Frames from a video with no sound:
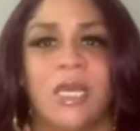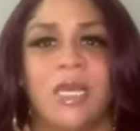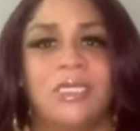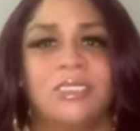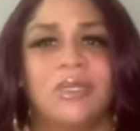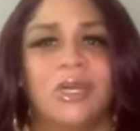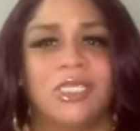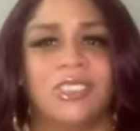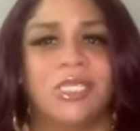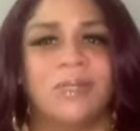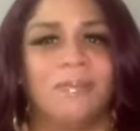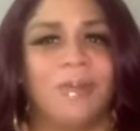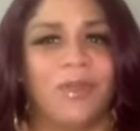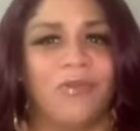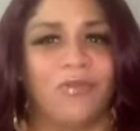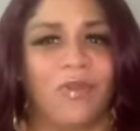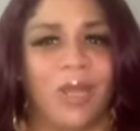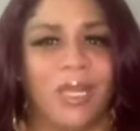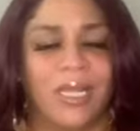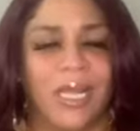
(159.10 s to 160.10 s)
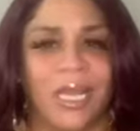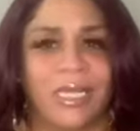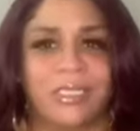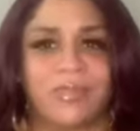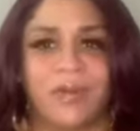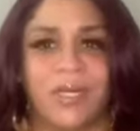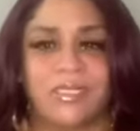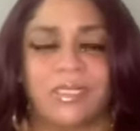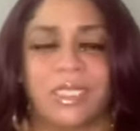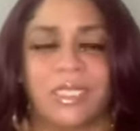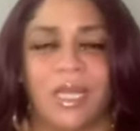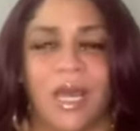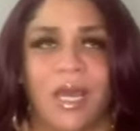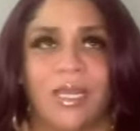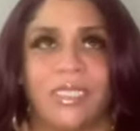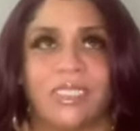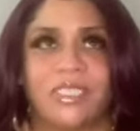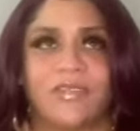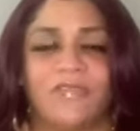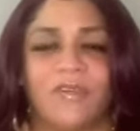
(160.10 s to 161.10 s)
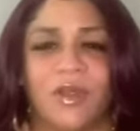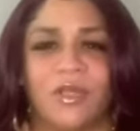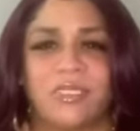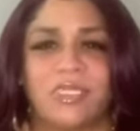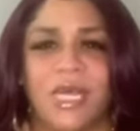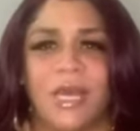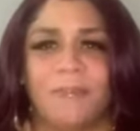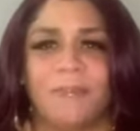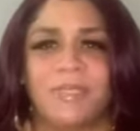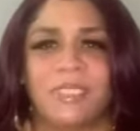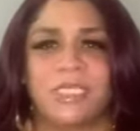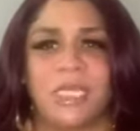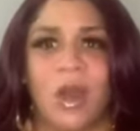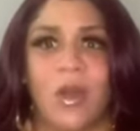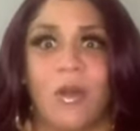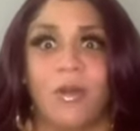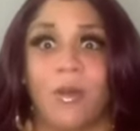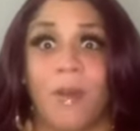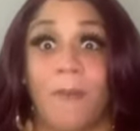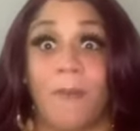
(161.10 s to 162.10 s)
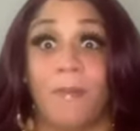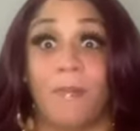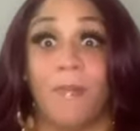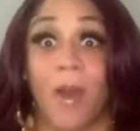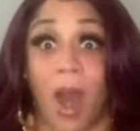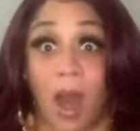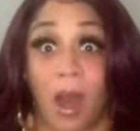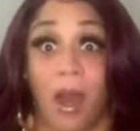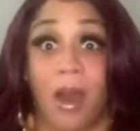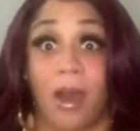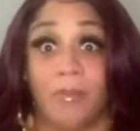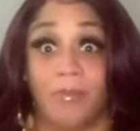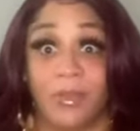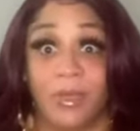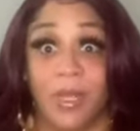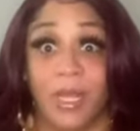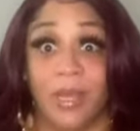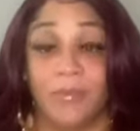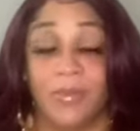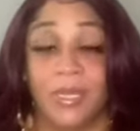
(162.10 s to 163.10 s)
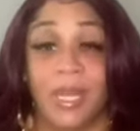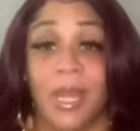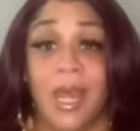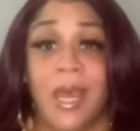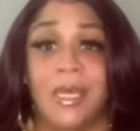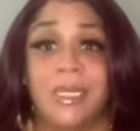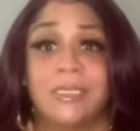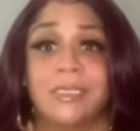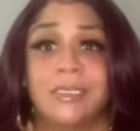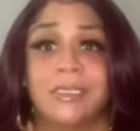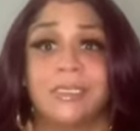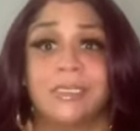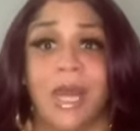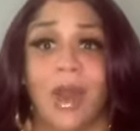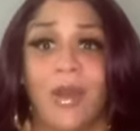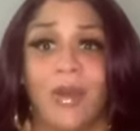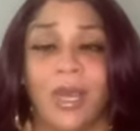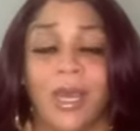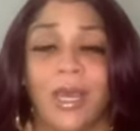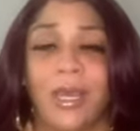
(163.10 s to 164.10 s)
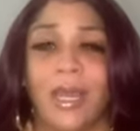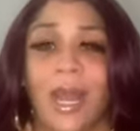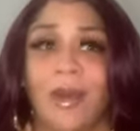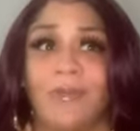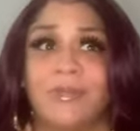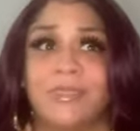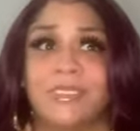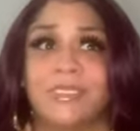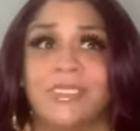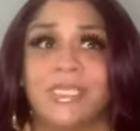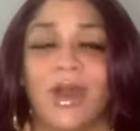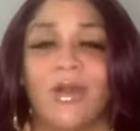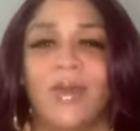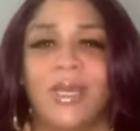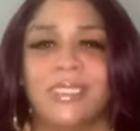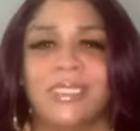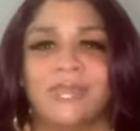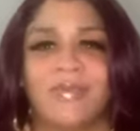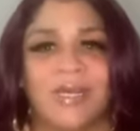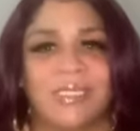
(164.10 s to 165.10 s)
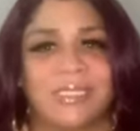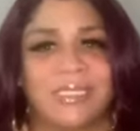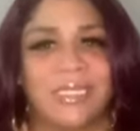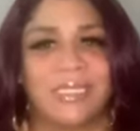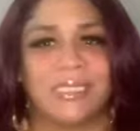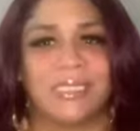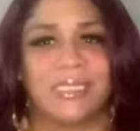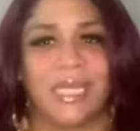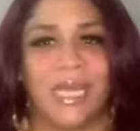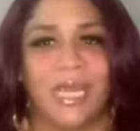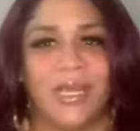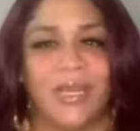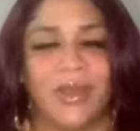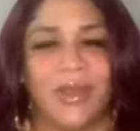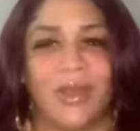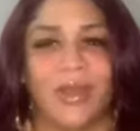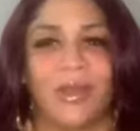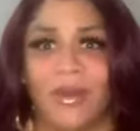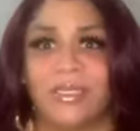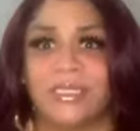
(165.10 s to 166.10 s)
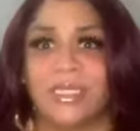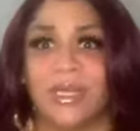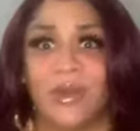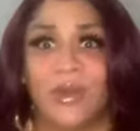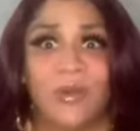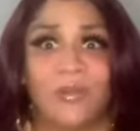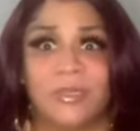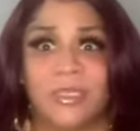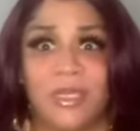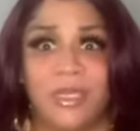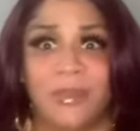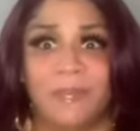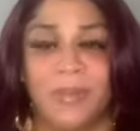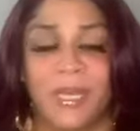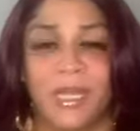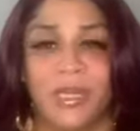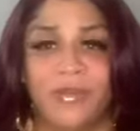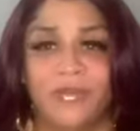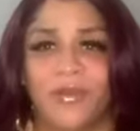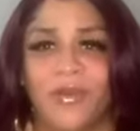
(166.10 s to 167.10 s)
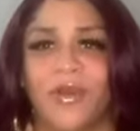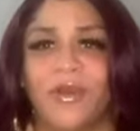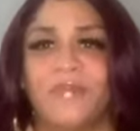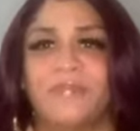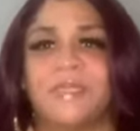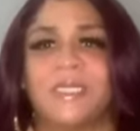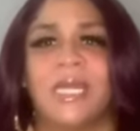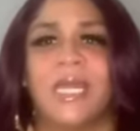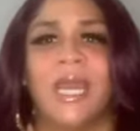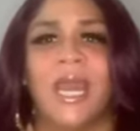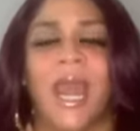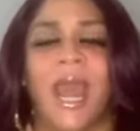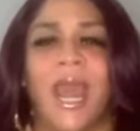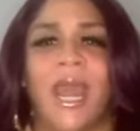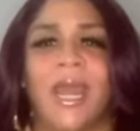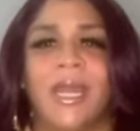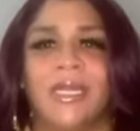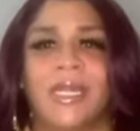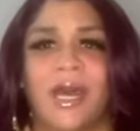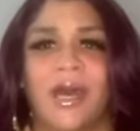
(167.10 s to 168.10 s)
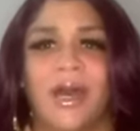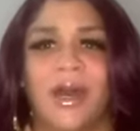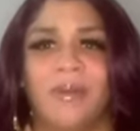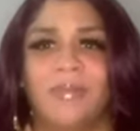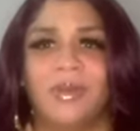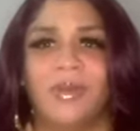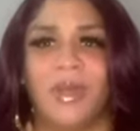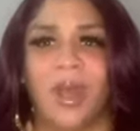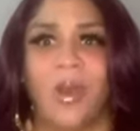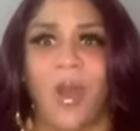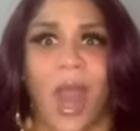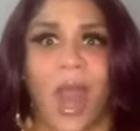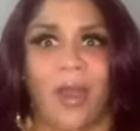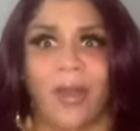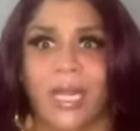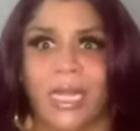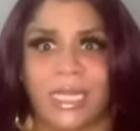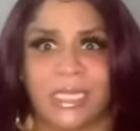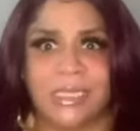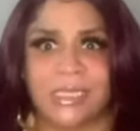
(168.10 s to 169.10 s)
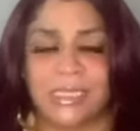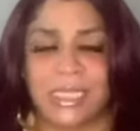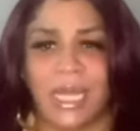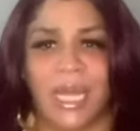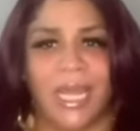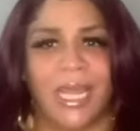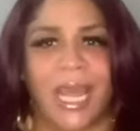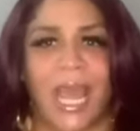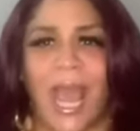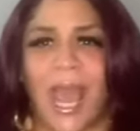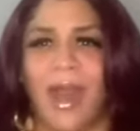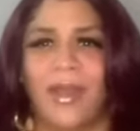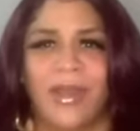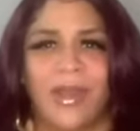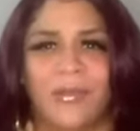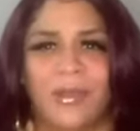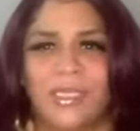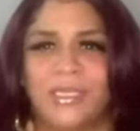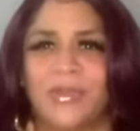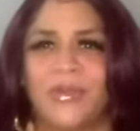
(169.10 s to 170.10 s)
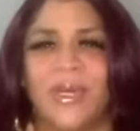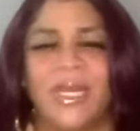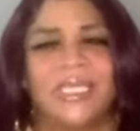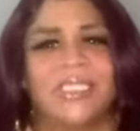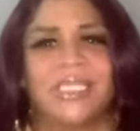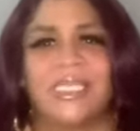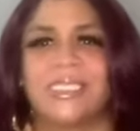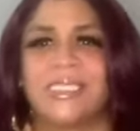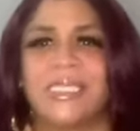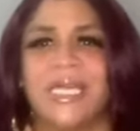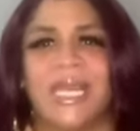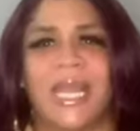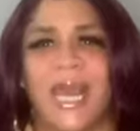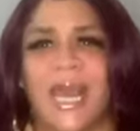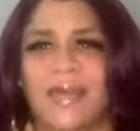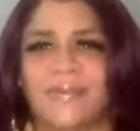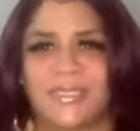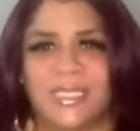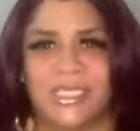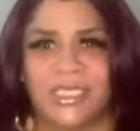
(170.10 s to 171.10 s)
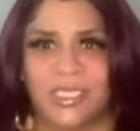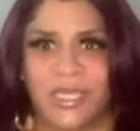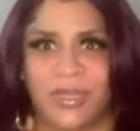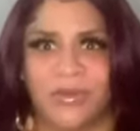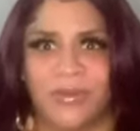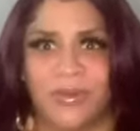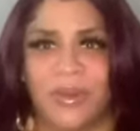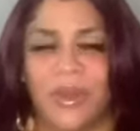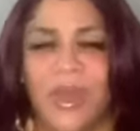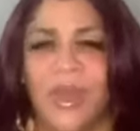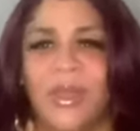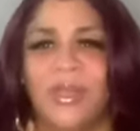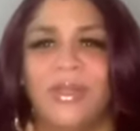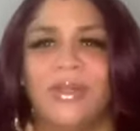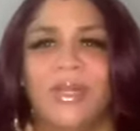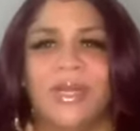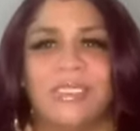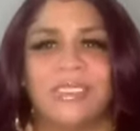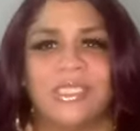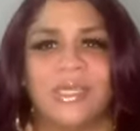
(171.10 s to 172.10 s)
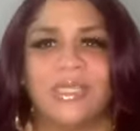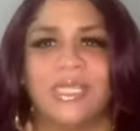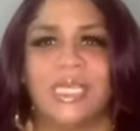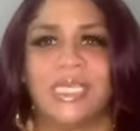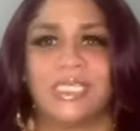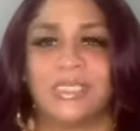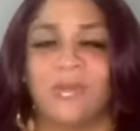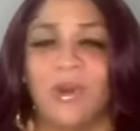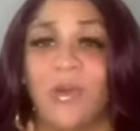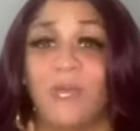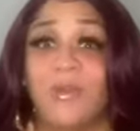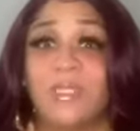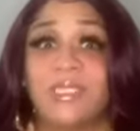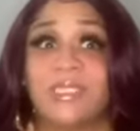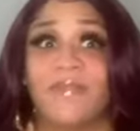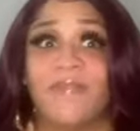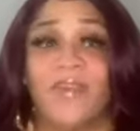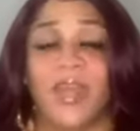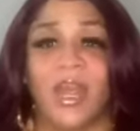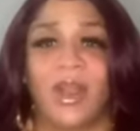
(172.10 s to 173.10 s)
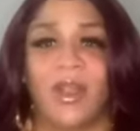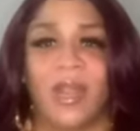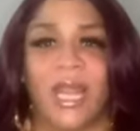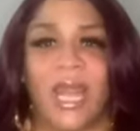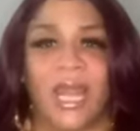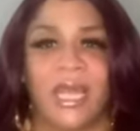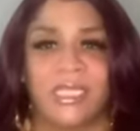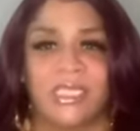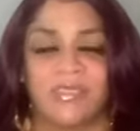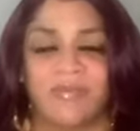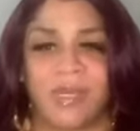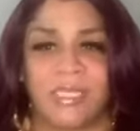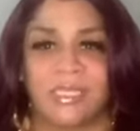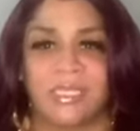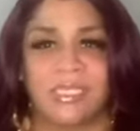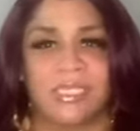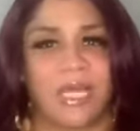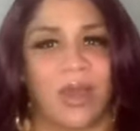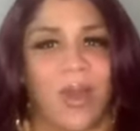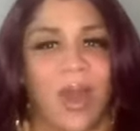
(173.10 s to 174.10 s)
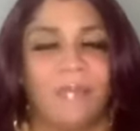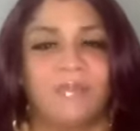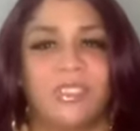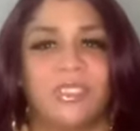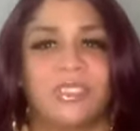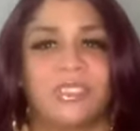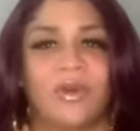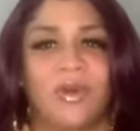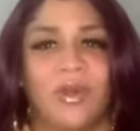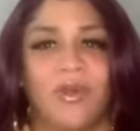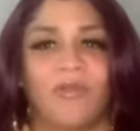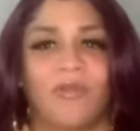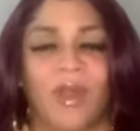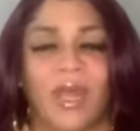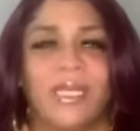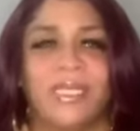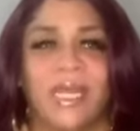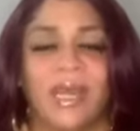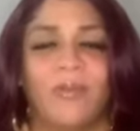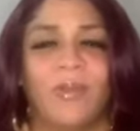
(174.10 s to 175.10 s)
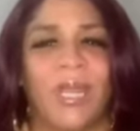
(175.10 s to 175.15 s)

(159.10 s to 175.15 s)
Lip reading: So it should be really interesting, y'all. This first episode, bomb. You hear me? So good. I was so interested in seeing the girls and who was going to be in the groups, and you know, how they could sing and how they were doing and just their lives in general, you know. So this one was very interesting. So I'm just going to run down.